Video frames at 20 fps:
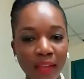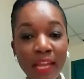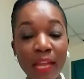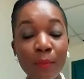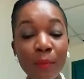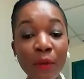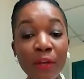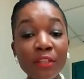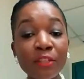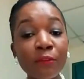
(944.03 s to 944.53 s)
I
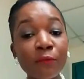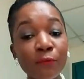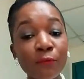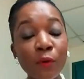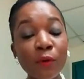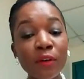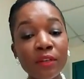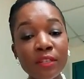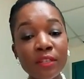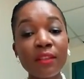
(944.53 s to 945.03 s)
am going to
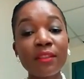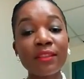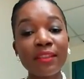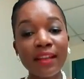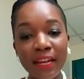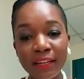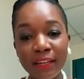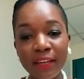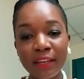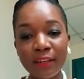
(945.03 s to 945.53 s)
focus on
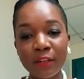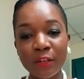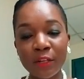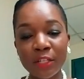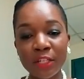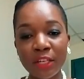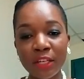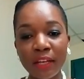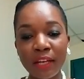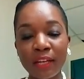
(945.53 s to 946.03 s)
that
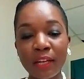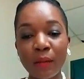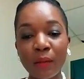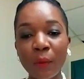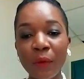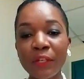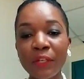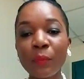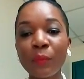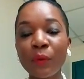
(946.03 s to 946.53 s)
energy, and I'm
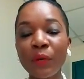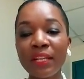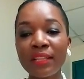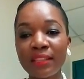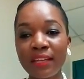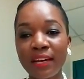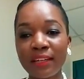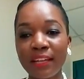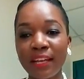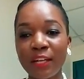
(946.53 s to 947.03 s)
going to
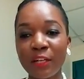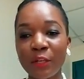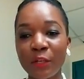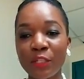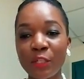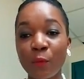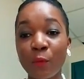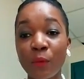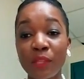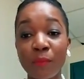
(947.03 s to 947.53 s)
bring that
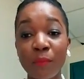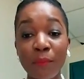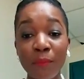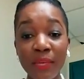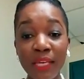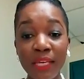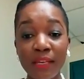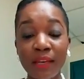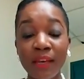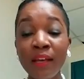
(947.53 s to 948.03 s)
energy with
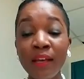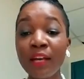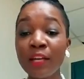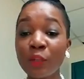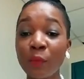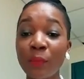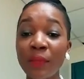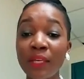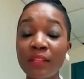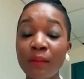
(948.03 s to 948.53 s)
me
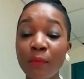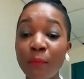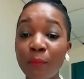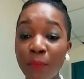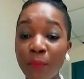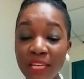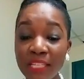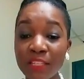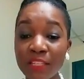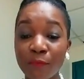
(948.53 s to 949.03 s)
to be the
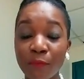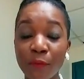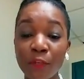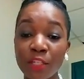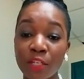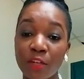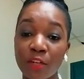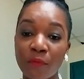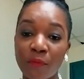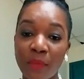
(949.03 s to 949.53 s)
best
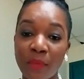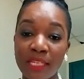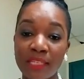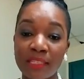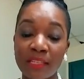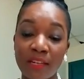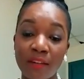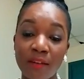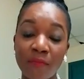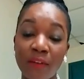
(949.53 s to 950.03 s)
version of
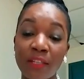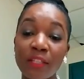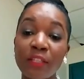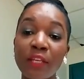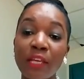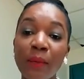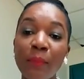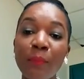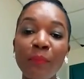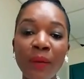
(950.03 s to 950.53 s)
myself and
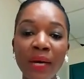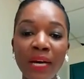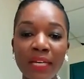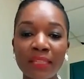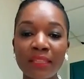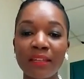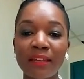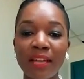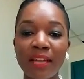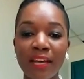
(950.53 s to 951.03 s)
to
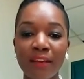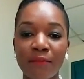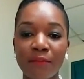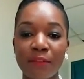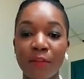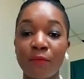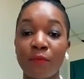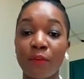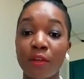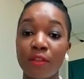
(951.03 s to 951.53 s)
impact the
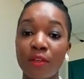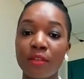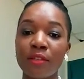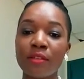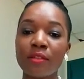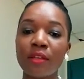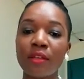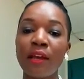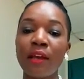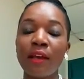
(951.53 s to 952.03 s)
lives of
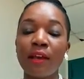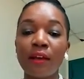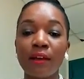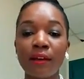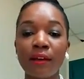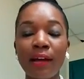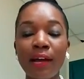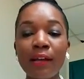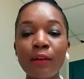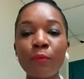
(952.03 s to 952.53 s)
others.
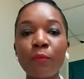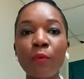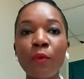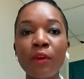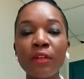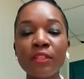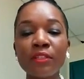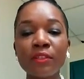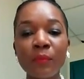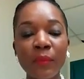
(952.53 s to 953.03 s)
I
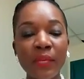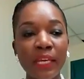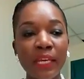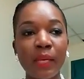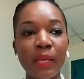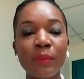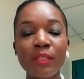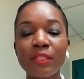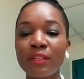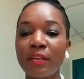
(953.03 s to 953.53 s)
want to be
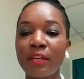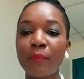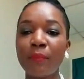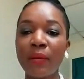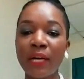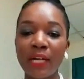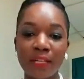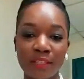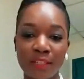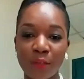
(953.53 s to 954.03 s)
able to
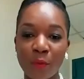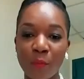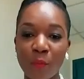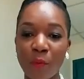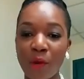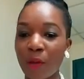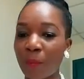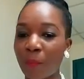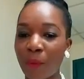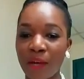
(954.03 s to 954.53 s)
impact
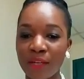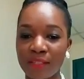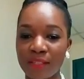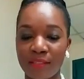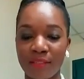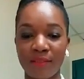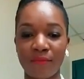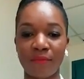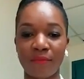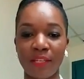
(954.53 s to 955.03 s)
someone
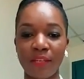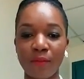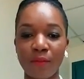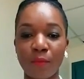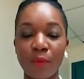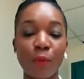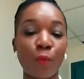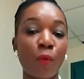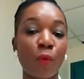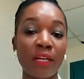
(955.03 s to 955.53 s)
positively
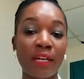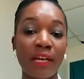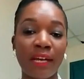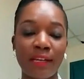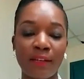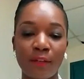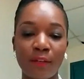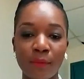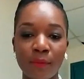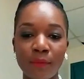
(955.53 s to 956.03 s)
with what
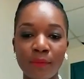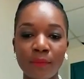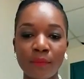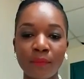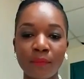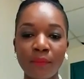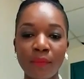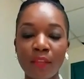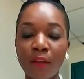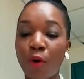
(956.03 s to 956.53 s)
I do
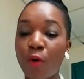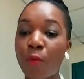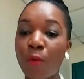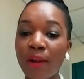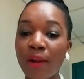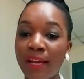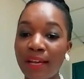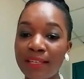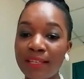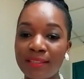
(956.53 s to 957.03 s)
or
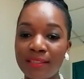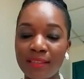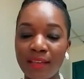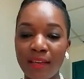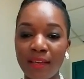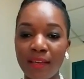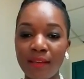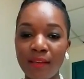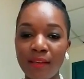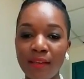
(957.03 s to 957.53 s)
what I
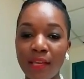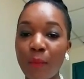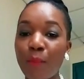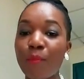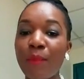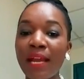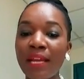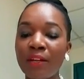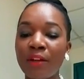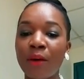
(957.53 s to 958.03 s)
say.
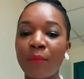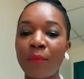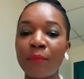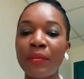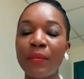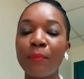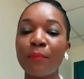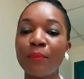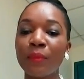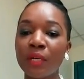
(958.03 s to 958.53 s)
It might not
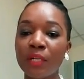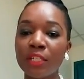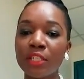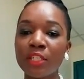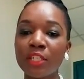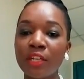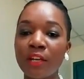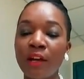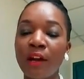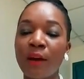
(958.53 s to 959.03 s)
be
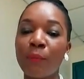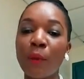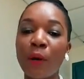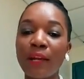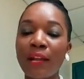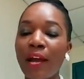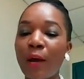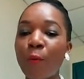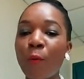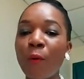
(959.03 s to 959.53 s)
much,
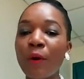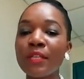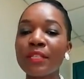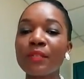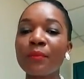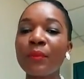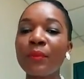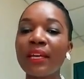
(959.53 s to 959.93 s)
but I want